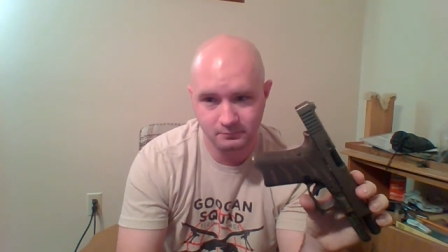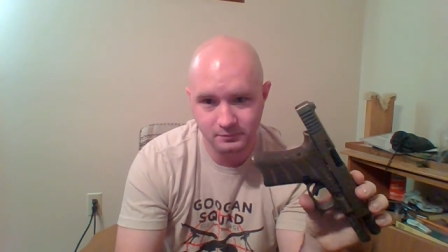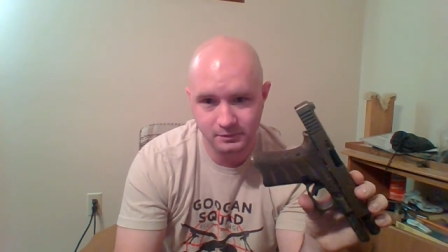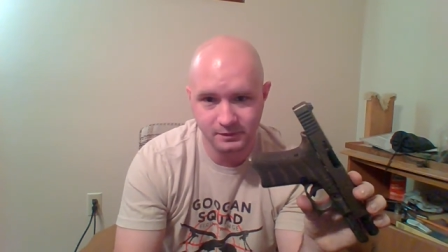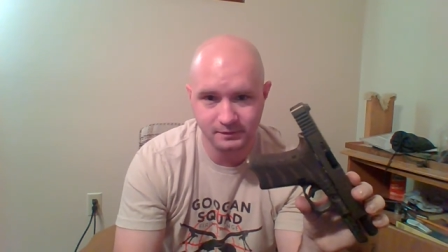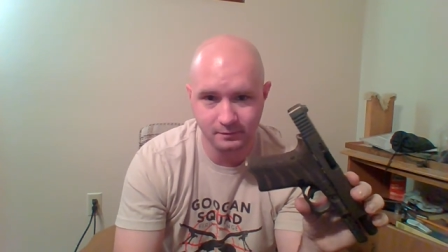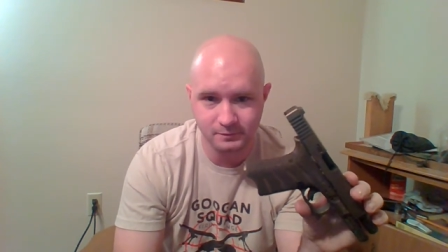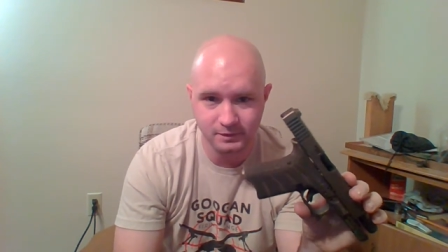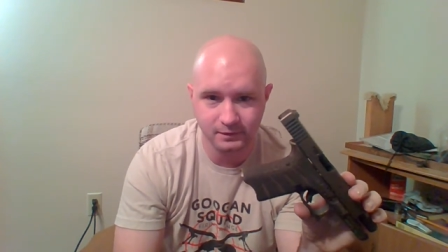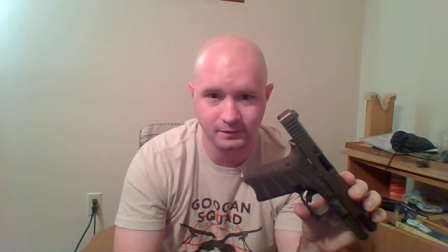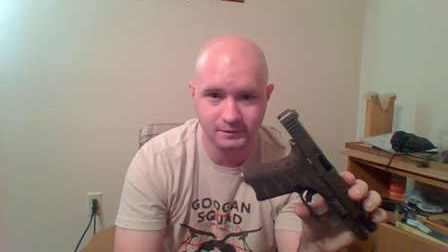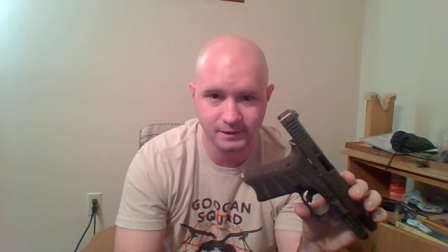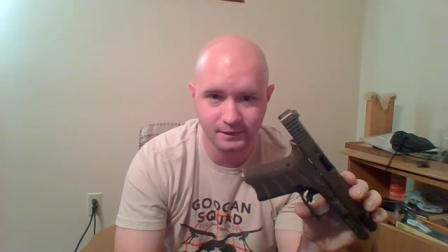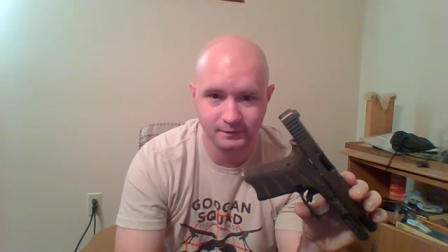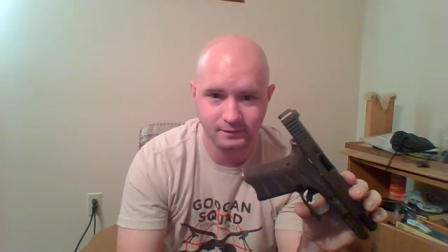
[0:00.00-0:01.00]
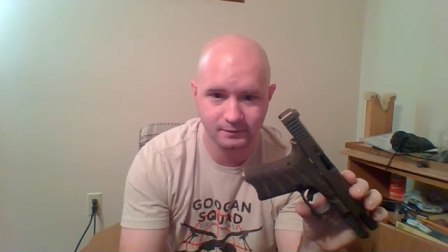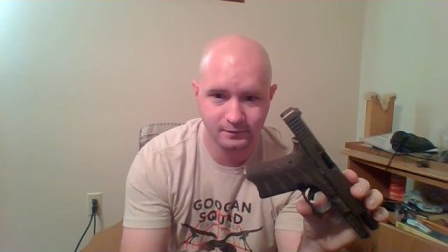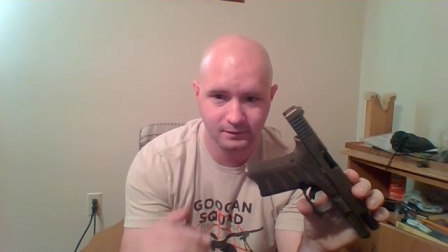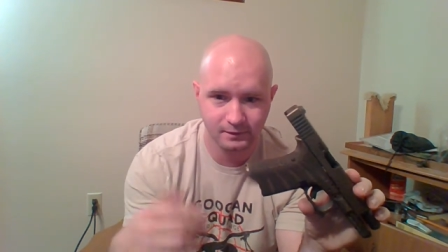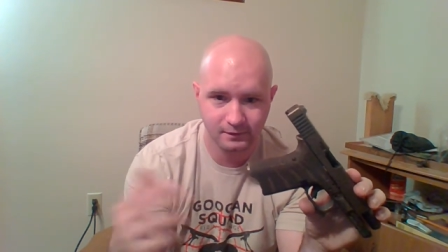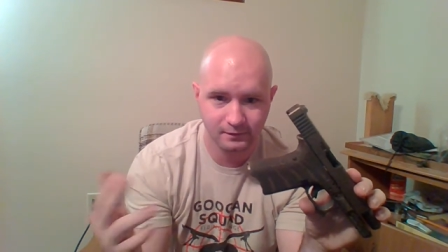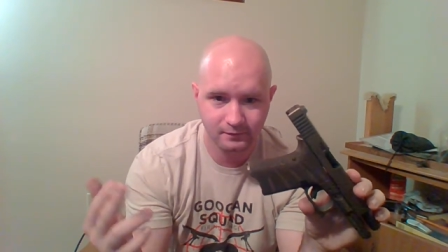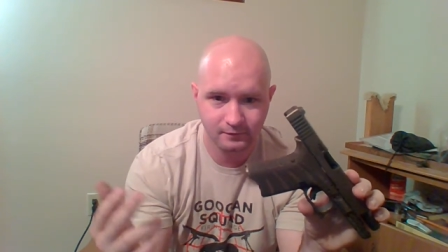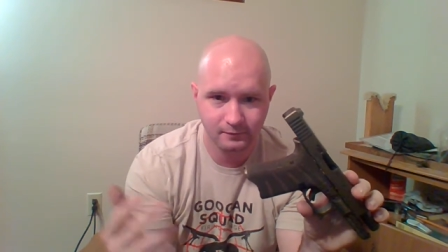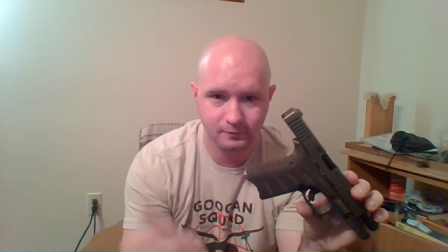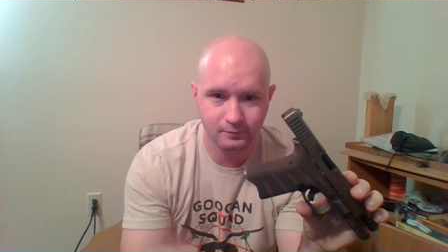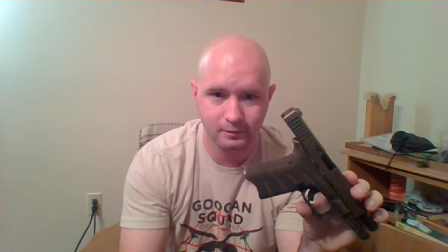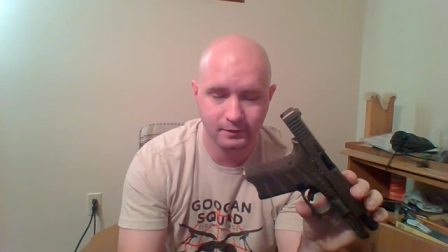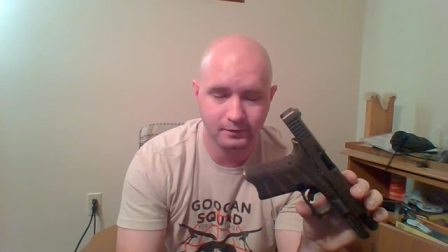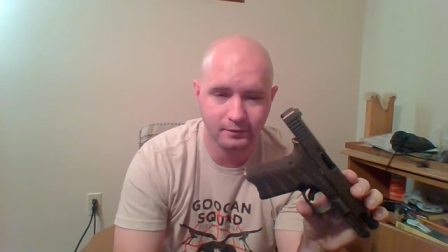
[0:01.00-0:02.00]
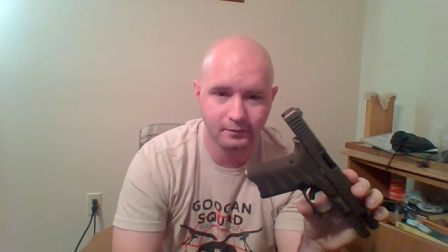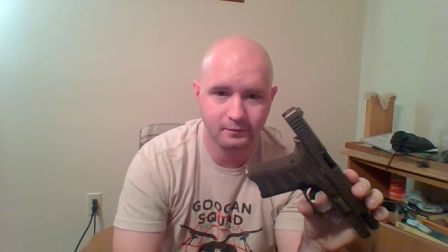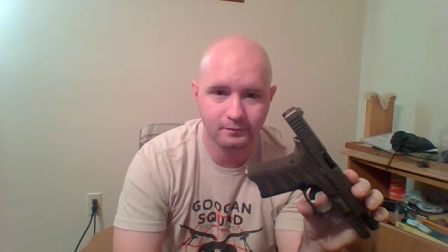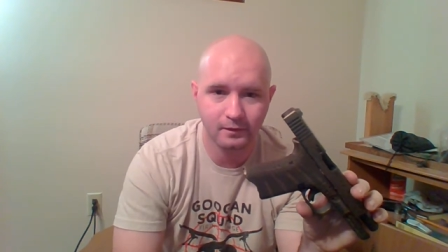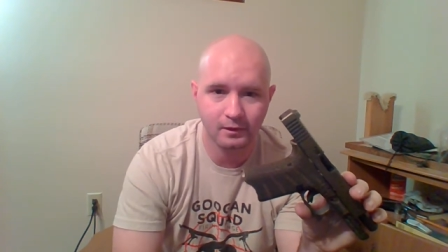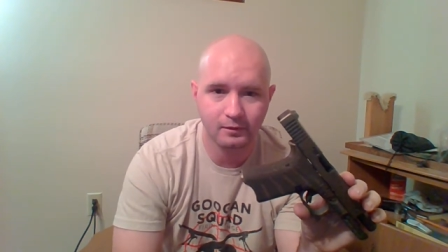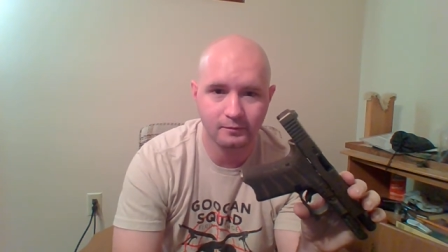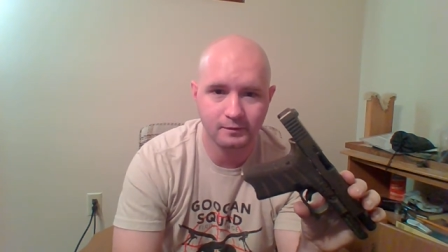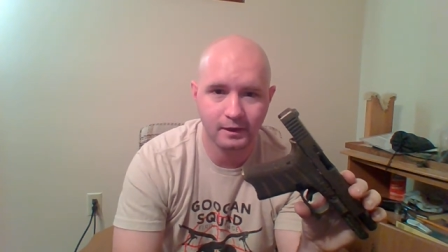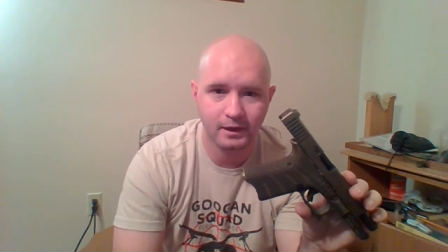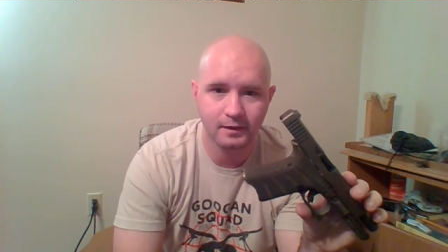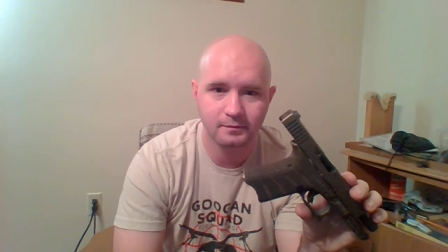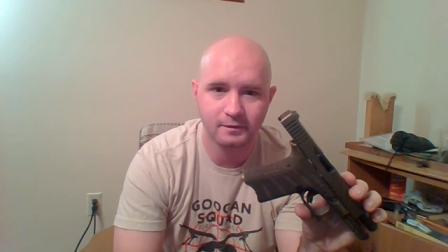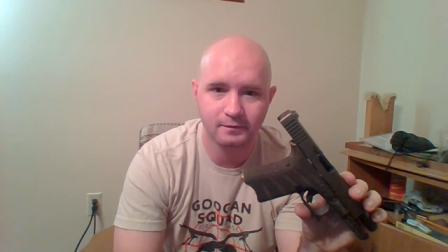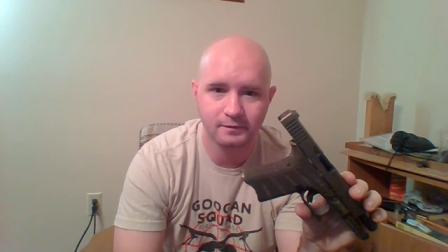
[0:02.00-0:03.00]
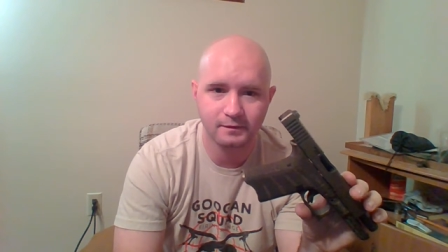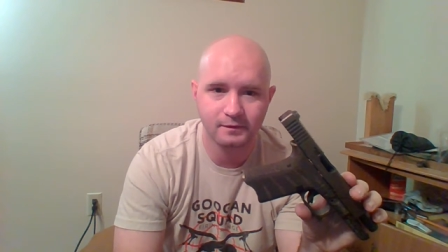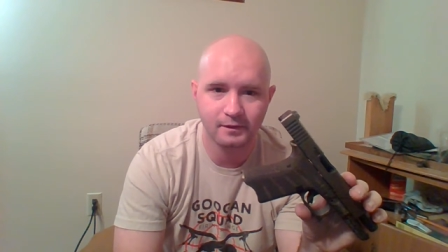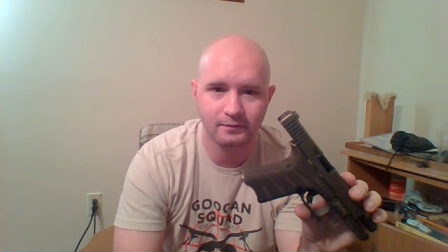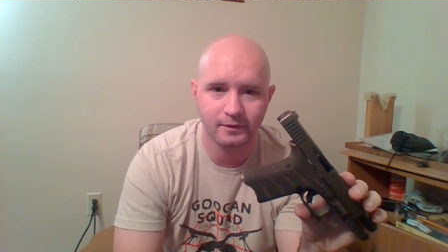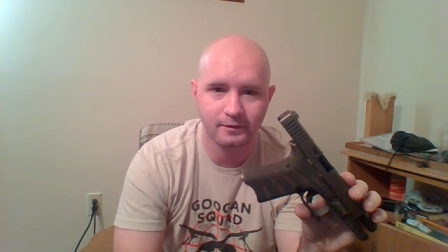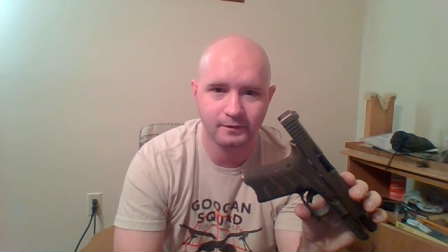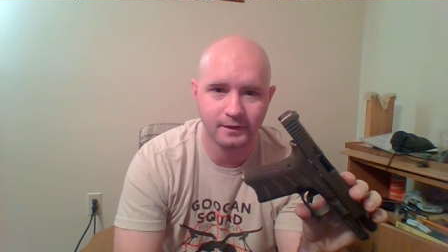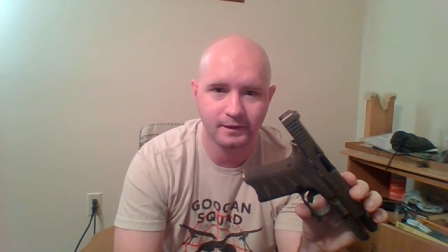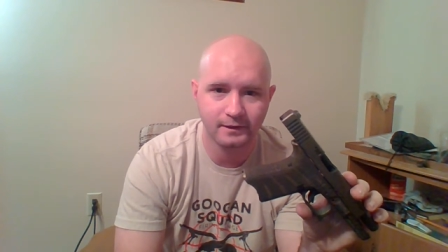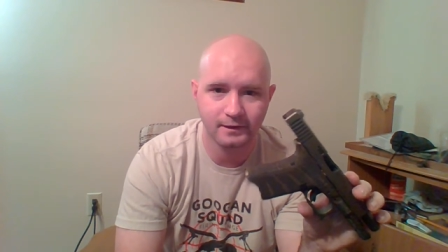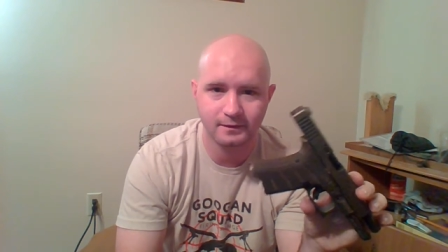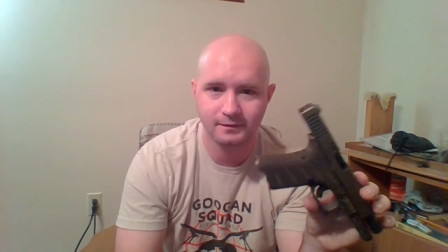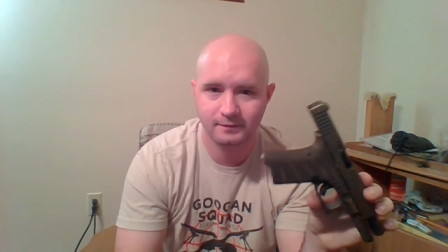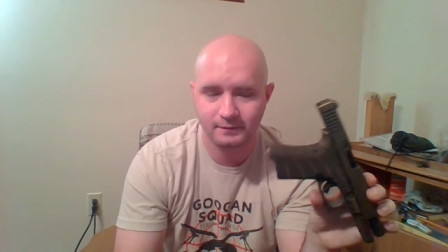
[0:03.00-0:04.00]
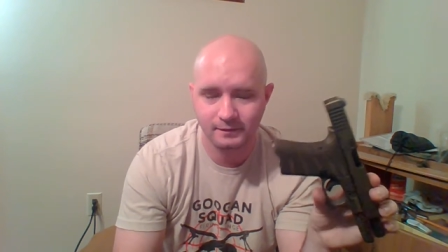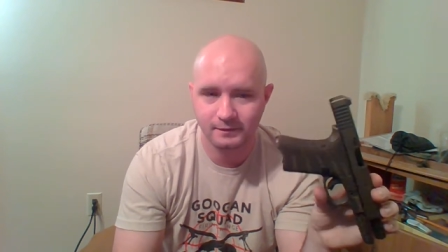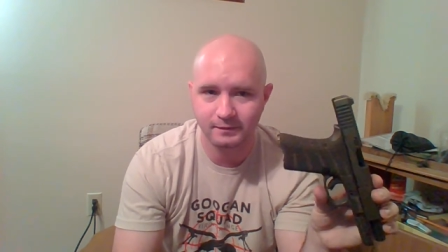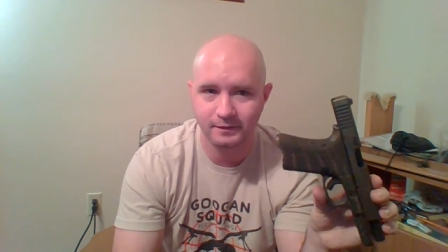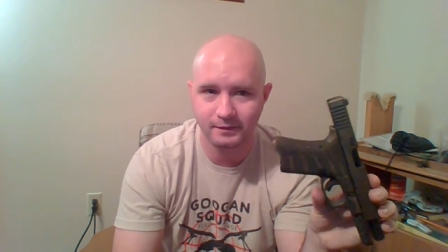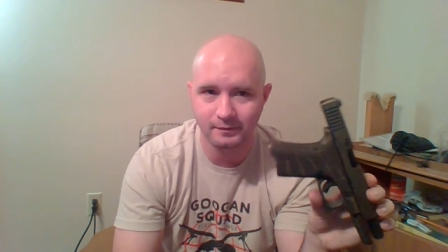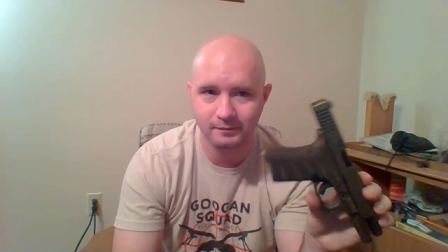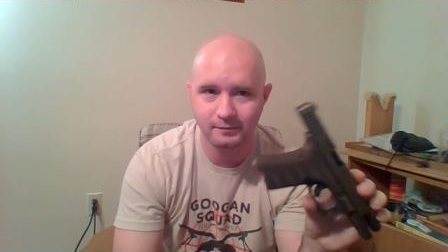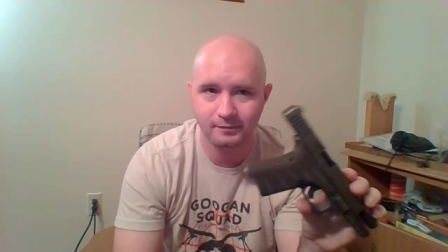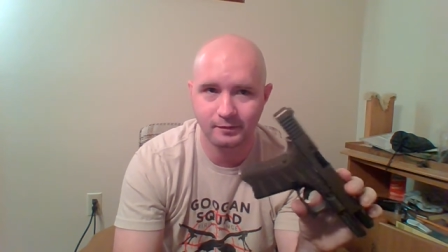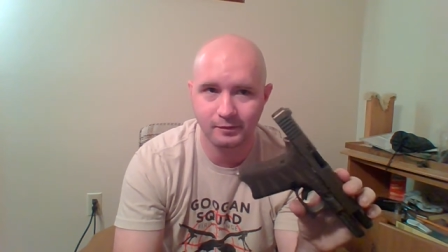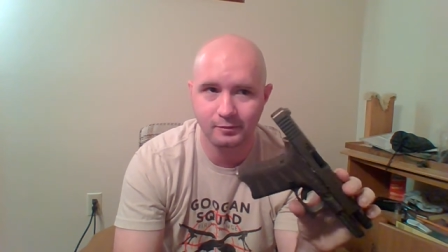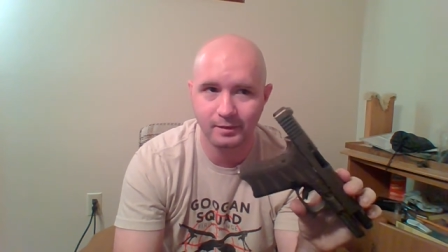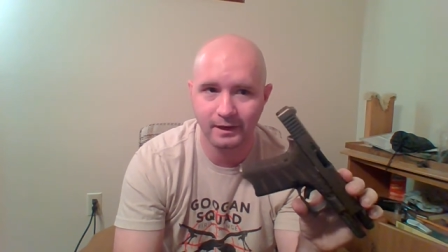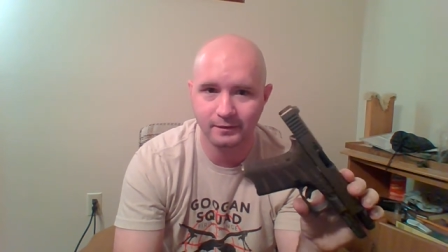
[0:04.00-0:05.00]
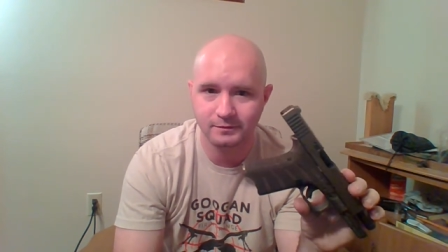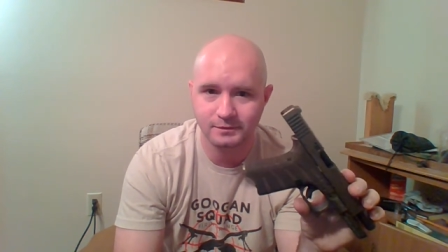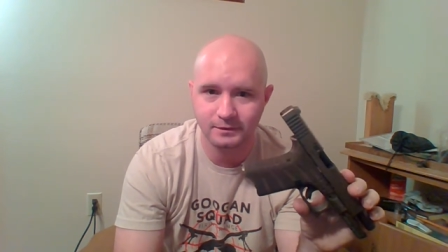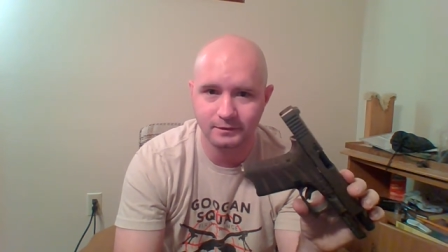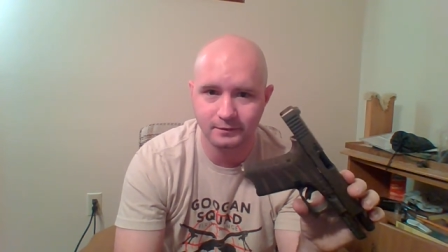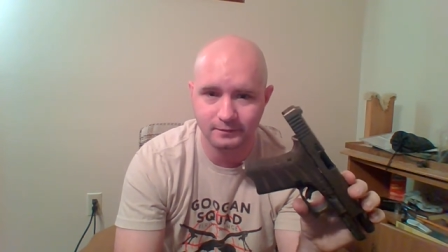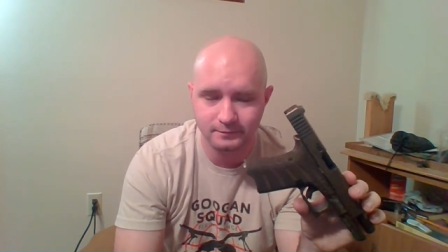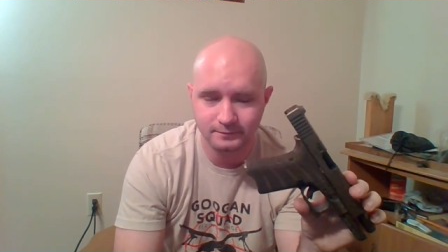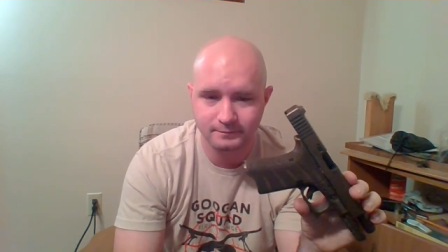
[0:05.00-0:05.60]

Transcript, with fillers: because I'm trying to chase quicker follow-up times and stuff like that, and it's like a two-pound trigger,